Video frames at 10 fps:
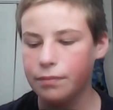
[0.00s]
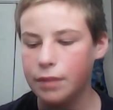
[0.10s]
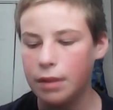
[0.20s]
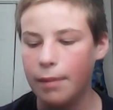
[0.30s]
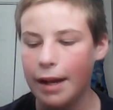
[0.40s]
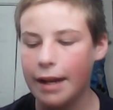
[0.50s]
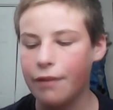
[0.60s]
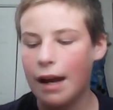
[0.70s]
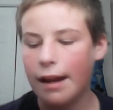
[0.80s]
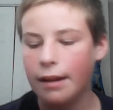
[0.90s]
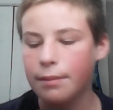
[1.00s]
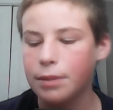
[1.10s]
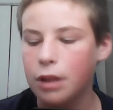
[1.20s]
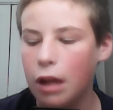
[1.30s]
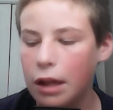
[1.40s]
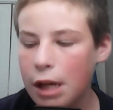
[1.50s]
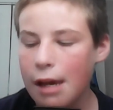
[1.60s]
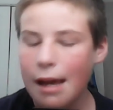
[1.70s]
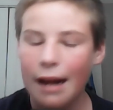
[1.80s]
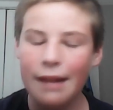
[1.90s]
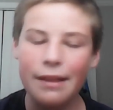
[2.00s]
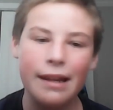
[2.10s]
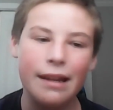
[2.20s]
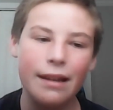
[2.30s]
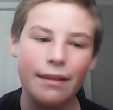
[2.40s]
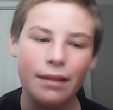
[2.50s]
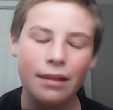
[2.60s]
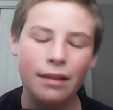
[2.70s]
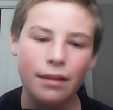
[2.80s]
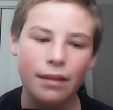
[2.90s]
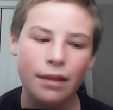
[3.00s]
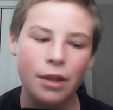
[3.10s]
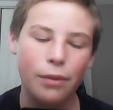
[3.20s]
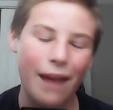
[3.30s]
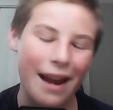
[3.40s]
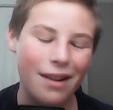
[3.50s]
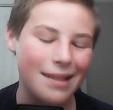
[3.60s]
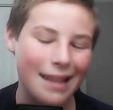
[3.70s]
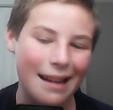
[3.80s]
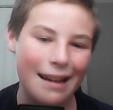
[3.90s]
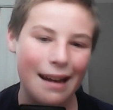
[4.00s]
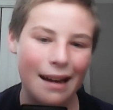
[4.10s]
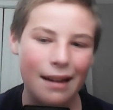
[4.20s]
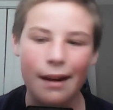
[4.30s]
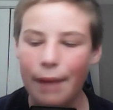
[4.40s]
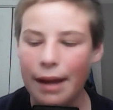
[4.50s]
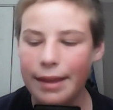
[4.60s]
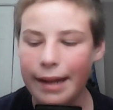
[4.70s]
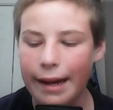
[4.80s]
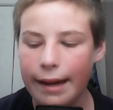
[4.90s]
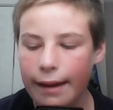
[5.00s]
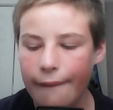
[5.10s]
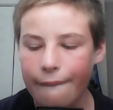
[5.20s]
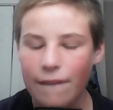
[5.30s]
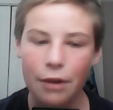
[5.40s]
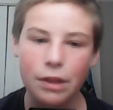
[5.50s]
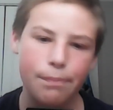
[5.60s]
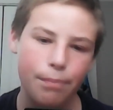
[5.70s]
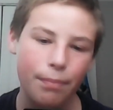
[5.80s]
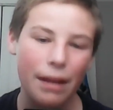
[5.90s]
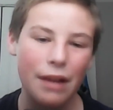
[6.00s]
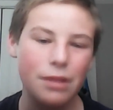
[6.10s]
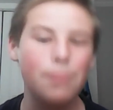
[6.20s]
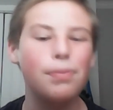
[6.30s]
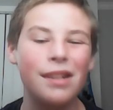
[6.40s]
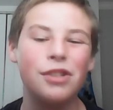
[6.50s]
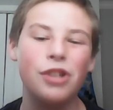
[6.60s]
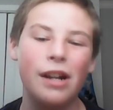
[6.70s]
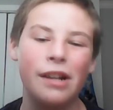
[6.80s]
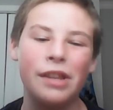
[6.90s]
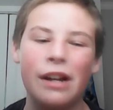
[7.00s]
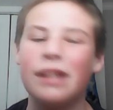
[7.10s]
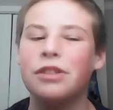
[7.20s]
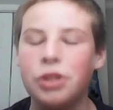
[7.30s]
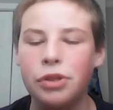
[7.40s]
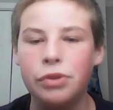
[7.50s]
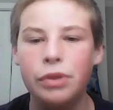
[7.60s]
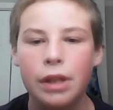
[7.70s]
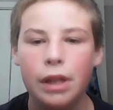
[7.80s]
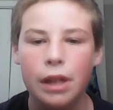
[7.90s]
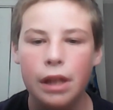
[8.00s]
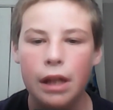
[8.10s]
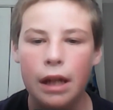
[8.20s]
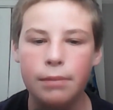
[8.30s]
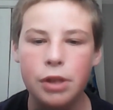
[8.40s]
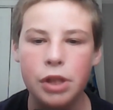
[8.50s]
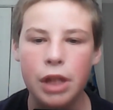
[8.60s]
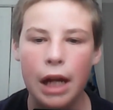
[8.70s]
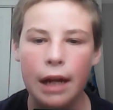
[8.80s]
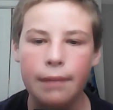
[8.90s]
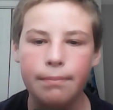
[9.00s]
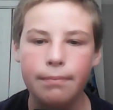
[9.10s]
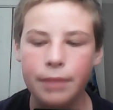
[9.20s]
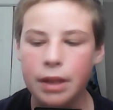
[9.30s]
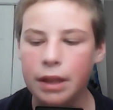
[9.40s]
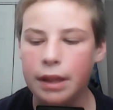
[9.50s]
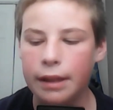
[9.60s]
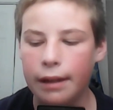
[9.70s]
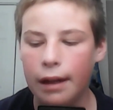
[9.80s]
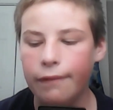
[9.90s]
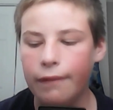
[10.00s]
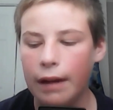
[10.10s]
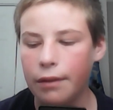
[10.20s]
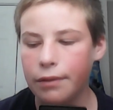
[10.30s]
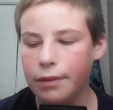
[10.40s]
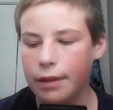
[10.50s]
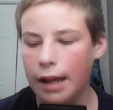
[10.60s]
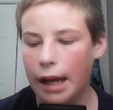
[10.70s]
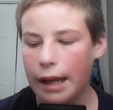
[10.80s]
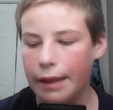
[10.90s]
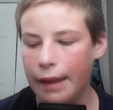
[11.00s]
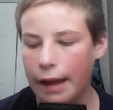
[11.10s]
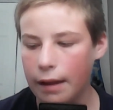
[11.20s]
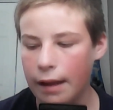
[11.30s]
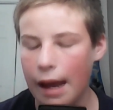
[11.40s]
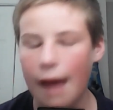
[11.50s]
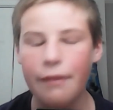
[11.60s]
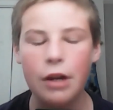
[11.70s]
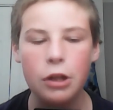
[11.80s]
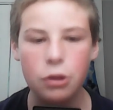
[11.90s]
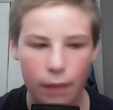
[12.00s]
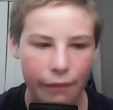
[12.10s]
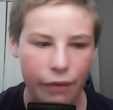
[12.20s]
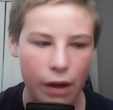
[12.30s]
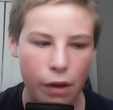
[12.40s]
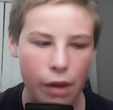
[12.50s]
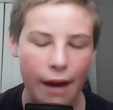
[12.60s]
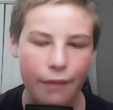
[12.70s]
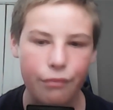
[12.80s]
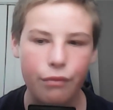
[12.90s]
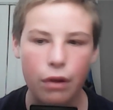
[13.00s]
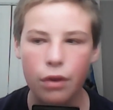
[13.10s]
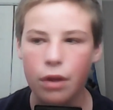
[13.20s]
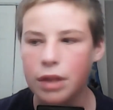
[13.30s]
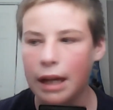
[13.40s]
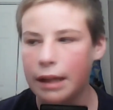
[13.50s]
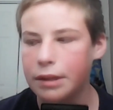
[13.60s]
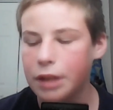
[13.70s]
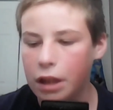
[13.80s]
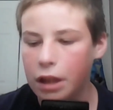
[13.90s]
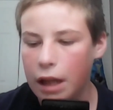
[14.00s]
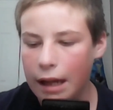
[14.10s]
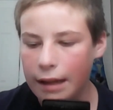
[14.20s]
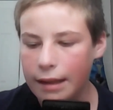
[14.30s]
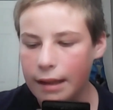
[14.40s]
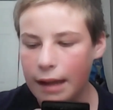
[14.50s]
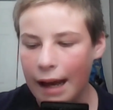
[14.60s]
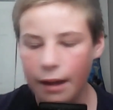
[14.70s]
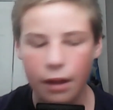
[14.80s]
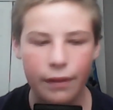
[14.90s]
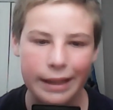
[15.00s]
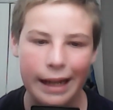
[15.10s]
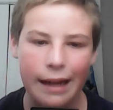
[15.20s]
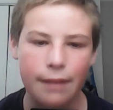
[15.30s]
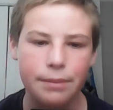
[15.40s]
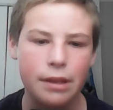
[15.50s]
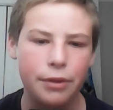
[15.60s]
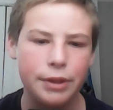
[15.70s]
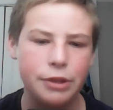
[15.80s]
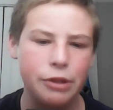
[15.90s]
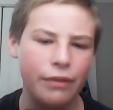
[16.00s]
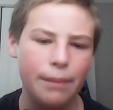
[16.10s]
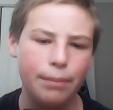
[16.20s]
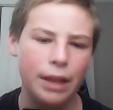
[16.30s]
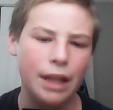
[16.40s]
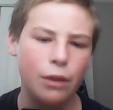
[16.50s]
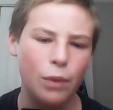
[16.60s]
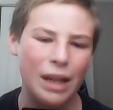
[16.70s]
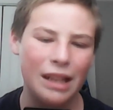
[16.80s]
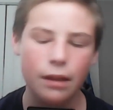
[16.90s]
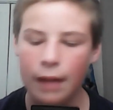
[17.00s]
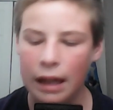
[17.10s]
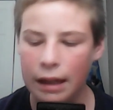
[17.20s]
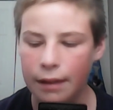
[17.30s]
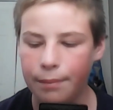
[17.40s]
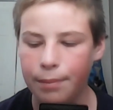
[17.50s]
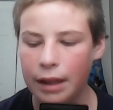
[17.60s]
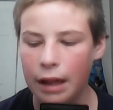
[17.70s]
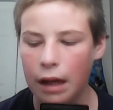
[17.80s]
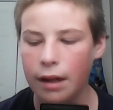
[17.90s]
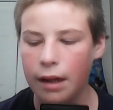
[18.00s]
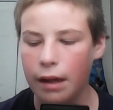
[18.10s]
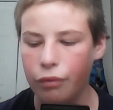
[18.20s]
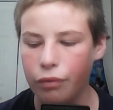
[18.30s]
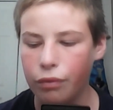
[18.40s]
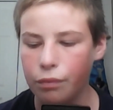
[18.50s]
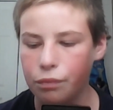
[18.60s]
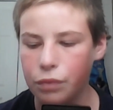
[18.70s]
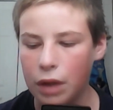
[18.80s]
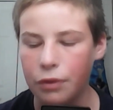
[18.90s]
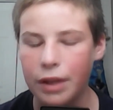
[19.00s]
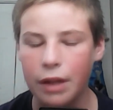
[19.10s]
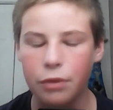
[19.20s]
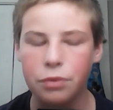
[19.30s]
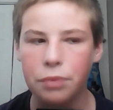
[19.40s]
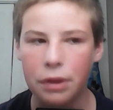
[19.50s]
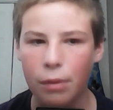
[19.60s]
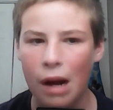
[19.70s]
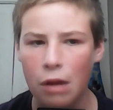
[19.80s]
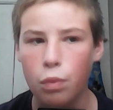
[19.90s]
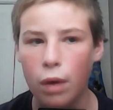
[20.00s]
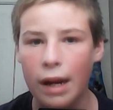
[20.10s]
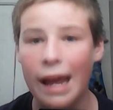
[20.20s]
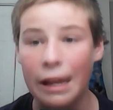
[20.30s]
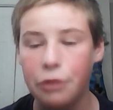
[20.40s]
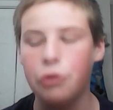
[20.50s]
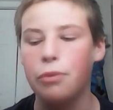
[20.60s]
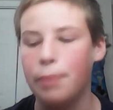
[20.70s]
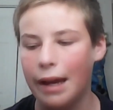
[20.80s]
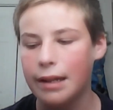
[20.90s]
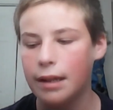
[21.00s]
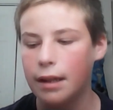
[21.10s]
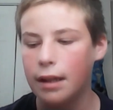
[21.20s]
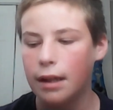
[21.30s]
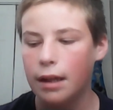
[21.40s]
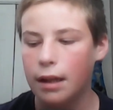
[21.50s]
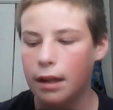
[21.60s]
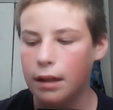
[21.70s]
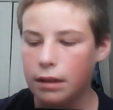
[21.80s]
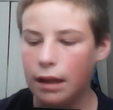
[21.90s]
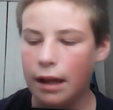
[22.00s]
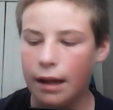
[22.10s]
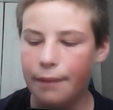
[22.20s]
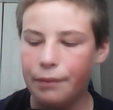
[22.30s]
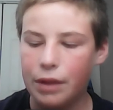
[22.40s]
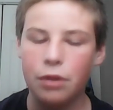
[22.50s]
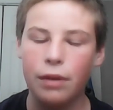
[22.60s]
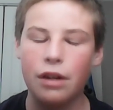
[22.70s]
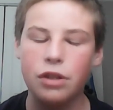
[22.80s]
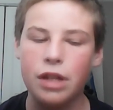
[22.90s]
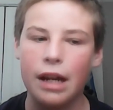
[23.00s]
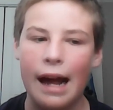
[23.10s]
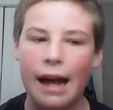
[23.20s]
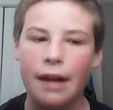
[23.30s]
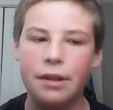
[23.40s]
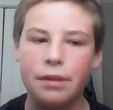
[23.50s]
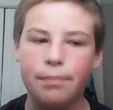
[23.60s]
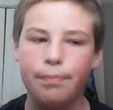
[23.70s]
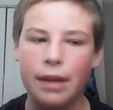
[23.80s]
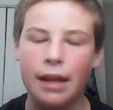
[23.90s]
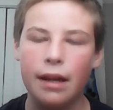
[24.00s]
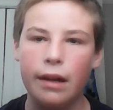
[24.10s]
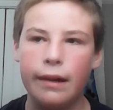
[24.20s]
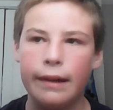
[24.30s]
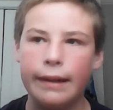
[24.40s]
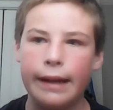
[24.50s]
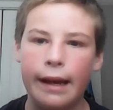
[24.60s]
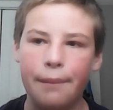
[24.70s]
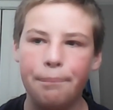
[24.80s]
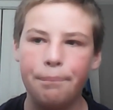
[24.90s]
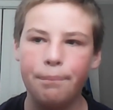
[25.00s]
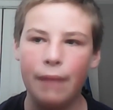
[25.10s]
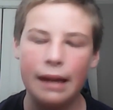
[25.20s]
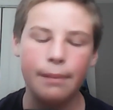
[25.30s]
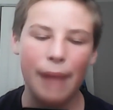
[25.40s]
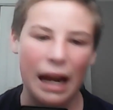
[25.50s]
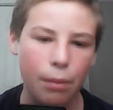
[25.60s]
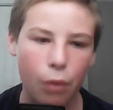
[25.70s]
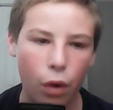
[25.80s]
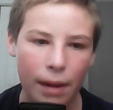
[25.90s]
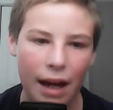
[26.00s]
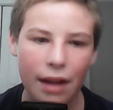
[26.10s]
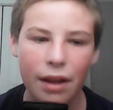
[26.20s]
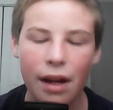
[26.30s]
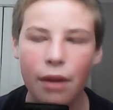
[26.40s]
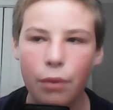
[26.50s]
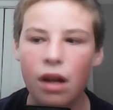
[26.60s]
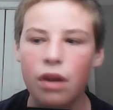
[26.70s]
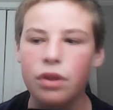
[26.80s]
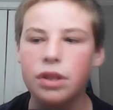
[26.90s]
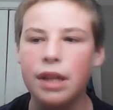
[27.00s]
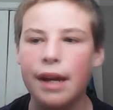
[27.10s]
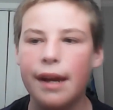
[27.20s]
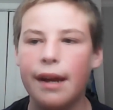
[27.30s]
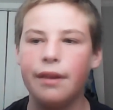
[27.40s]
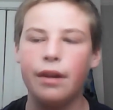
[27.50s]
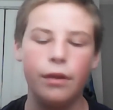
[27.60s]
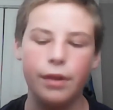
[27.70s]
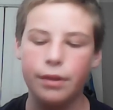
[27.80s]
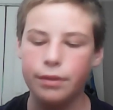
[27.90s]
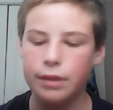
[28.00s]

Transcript: make up for Adams' loss. And I think the Raiders, I think that was a pretty good trade on their end too. Just not good enough. I don't think that they have Hunter Renfrow, they have all those guys, and I think adding Davante Adams is going to definitely blend well, but not enough. I don't think it was worth a rounds 1 and 2 pick that the Raiders could have had to get on a backup quarterback, any one of those, and all those,